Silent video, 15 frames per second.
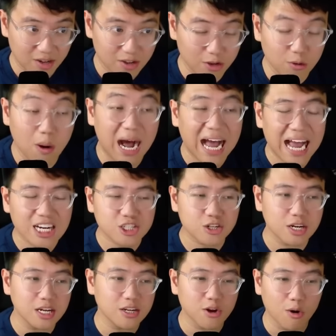you
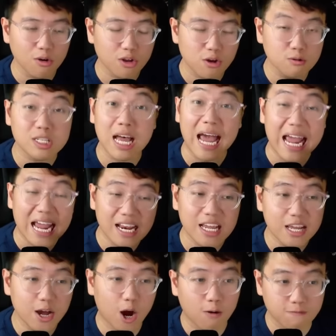actually don't use
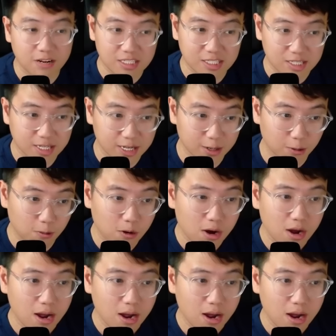any of the skill